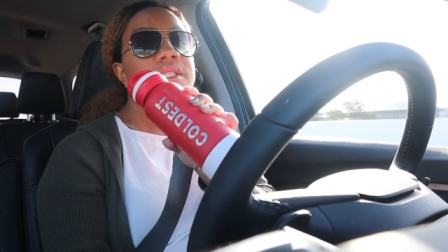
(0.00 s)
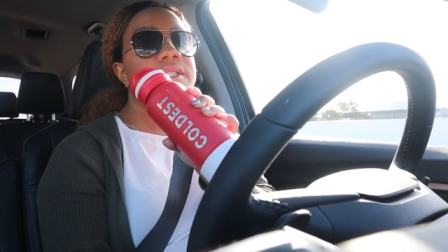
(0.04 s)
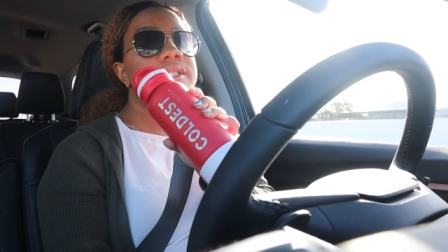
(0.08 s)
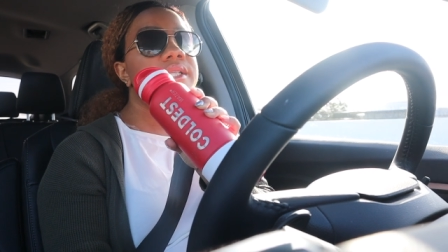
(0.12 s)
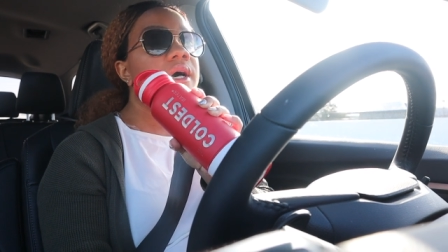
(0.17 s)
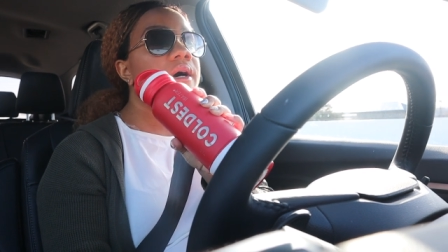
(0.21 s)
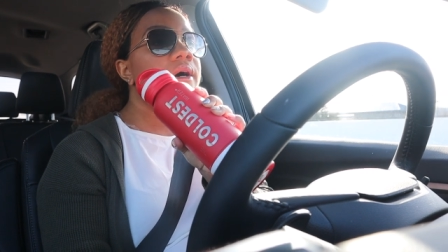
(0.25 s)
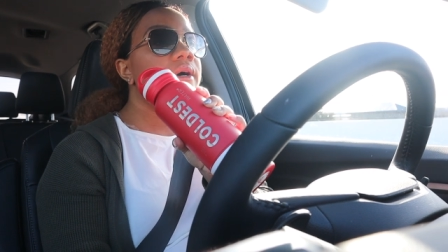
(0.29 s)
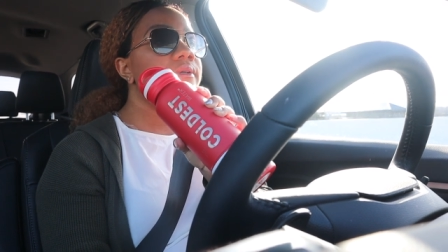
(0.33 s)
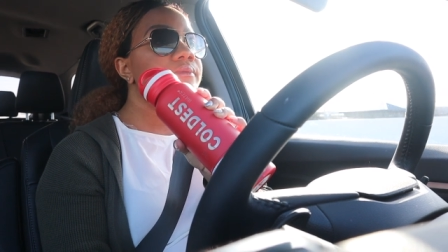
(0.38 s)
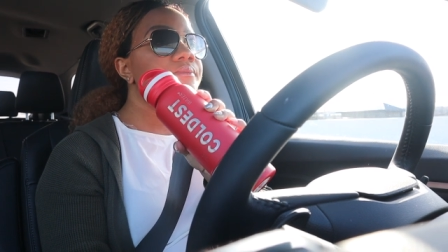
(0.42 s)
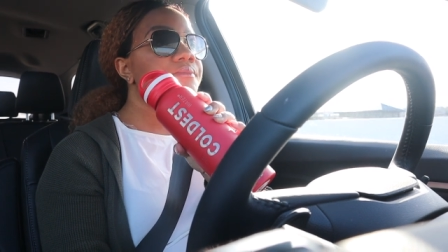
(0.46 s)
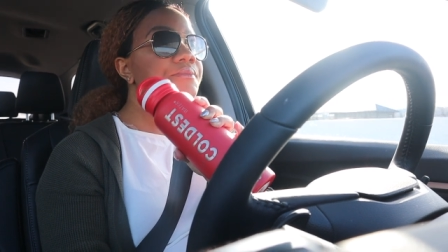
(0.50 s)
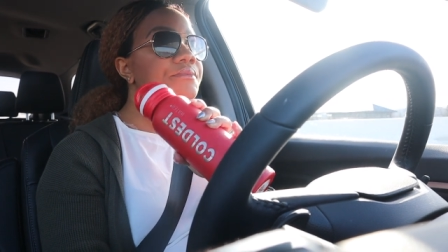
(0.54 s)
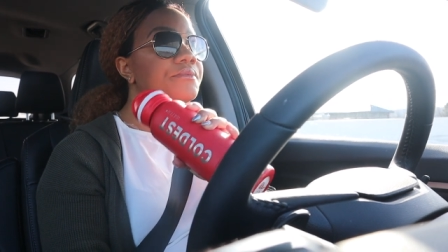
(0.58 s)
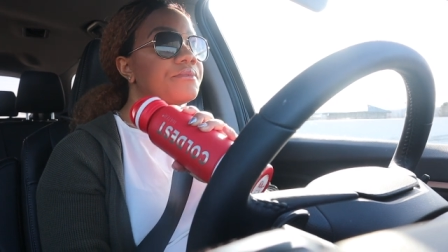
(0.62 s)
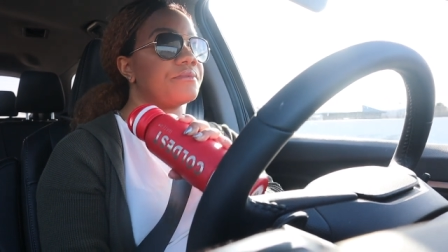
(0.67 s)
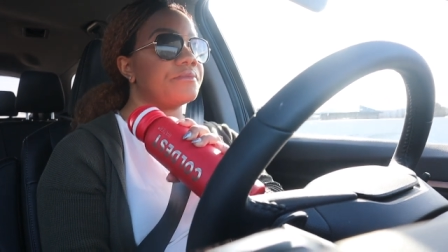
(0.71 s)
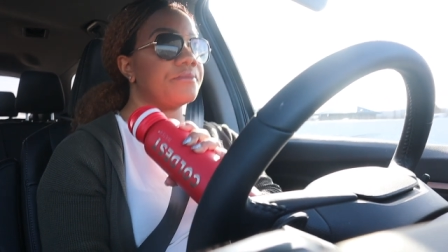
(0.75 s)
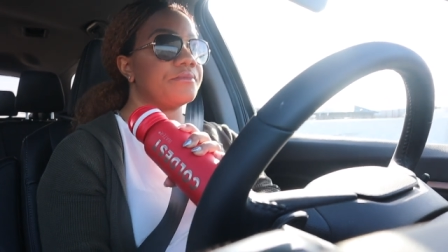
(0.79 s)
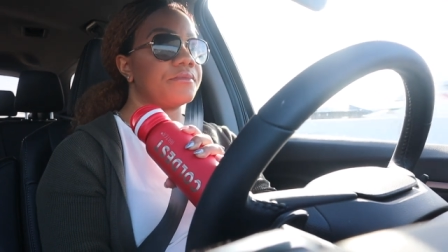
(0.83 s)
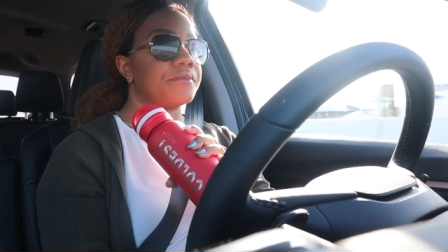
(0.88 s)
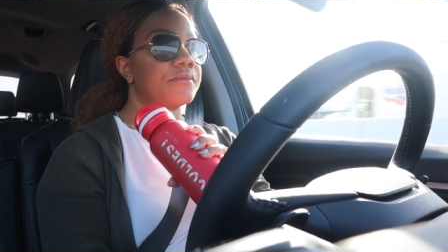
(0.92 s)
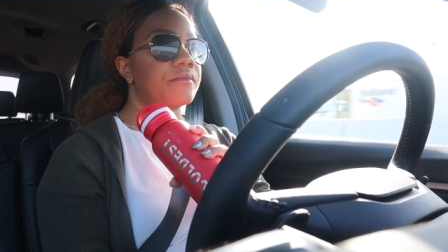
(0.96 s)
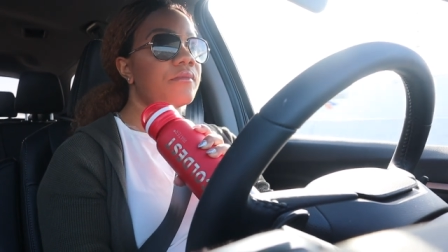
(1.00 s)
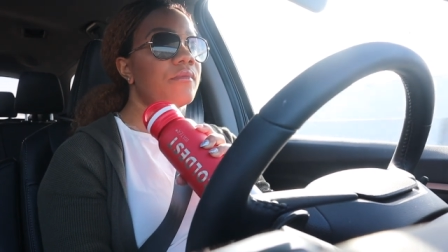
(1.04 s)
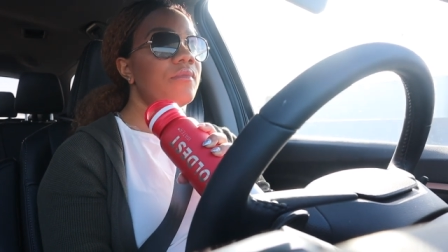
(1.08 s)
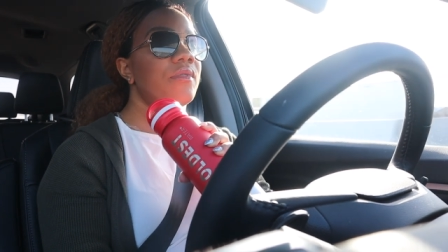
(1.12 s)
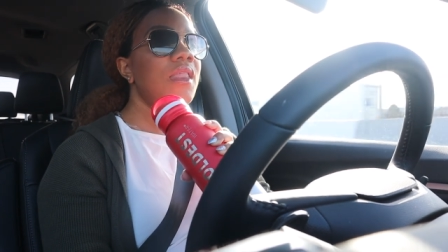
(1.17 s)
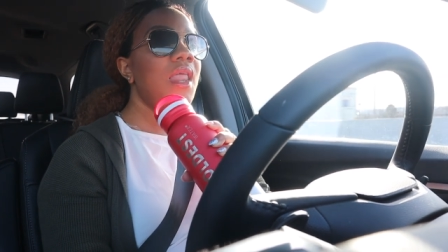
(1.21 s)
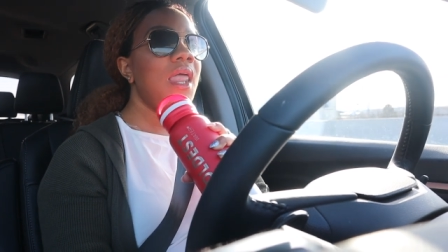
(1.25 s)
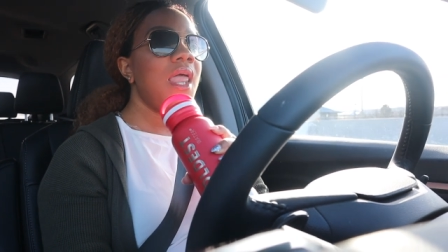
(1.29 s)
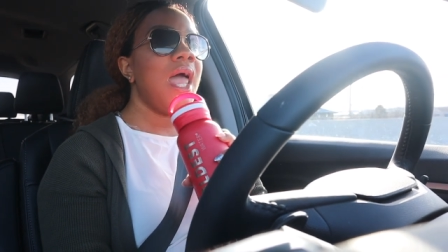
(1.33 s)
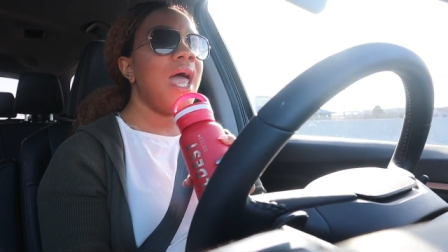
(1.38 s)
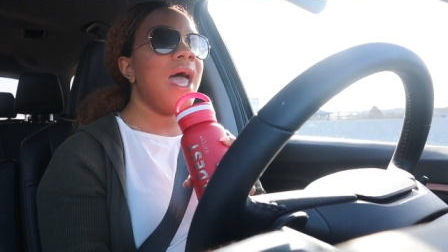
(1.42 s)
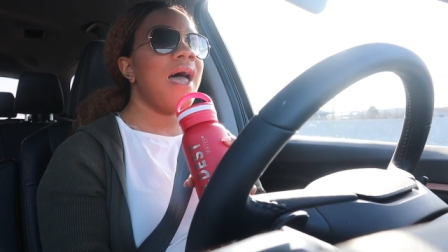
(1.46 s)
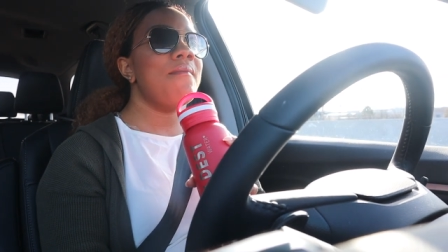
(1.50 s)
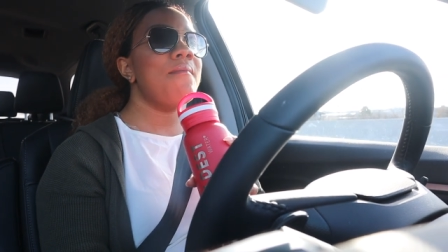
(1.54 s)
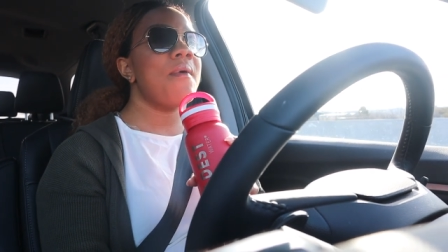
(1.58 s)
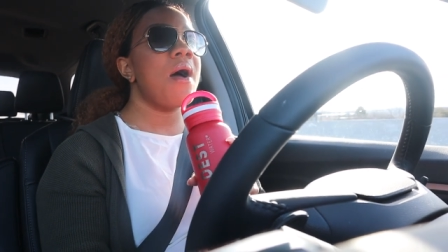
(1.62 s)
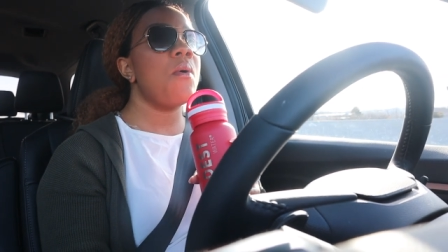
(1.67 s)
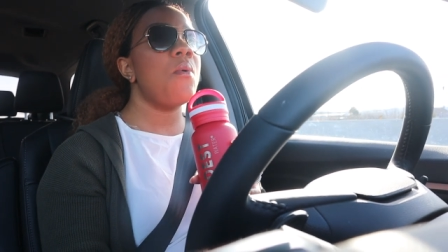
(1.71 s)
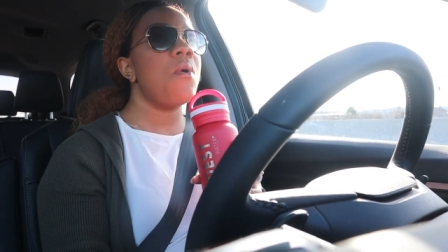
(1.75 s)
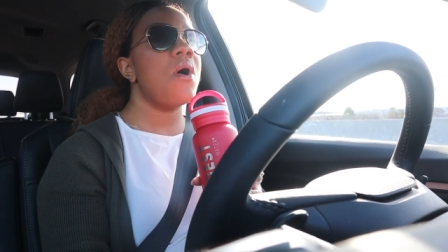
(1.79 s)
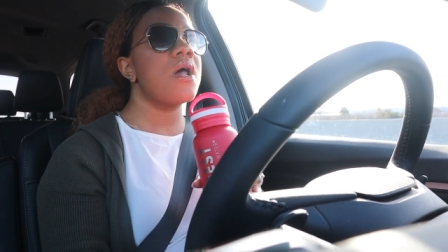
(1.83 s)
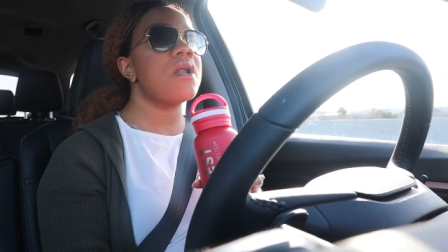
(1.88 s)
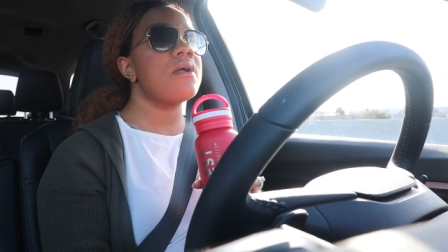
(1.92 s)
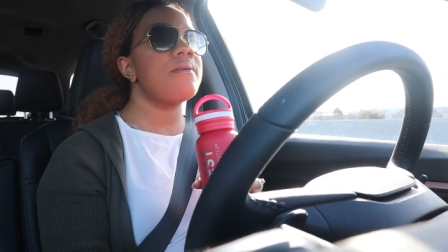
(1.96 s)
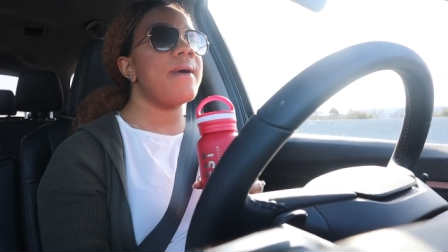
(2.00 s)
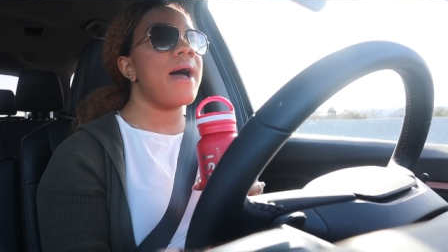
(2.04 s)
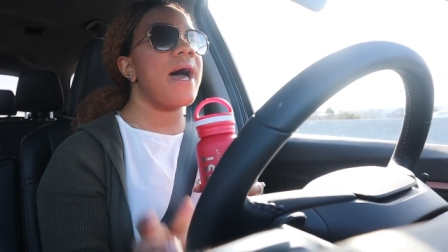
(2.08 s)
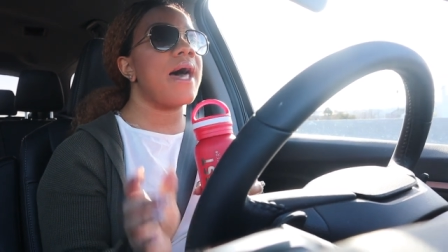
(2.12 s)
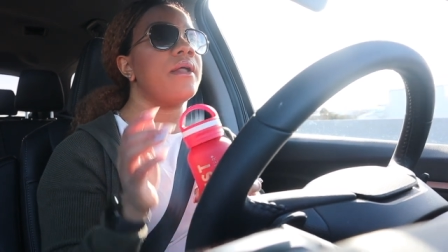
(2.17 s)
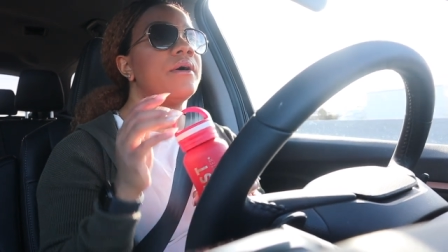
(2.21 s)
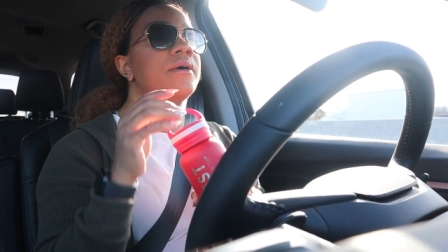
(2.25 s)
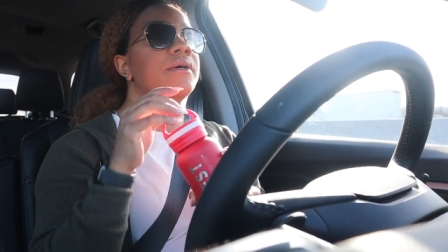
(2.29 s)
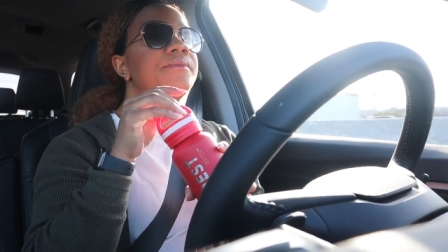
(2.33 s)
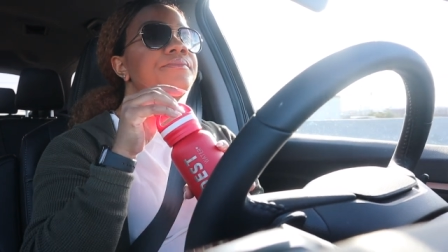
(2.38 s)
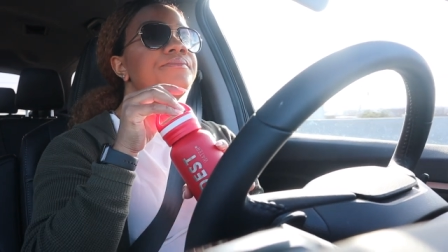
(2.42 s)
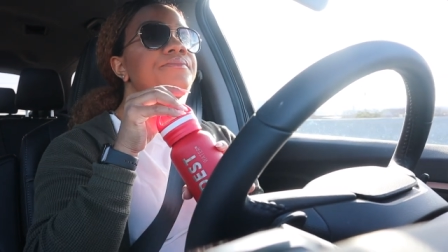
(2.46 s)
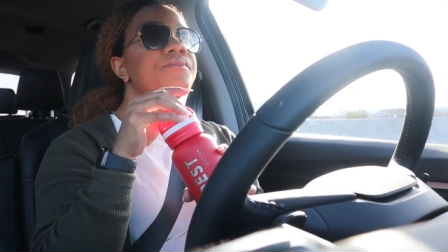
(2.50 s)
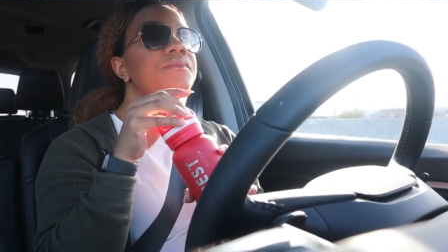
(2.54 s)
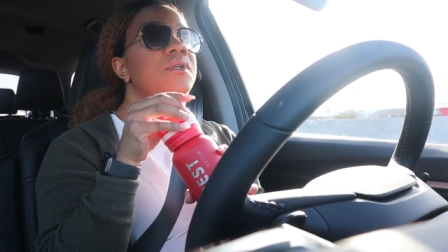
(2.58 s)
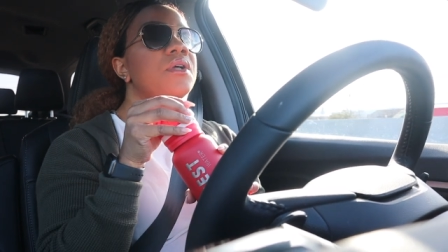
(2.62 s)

So I have my water bottle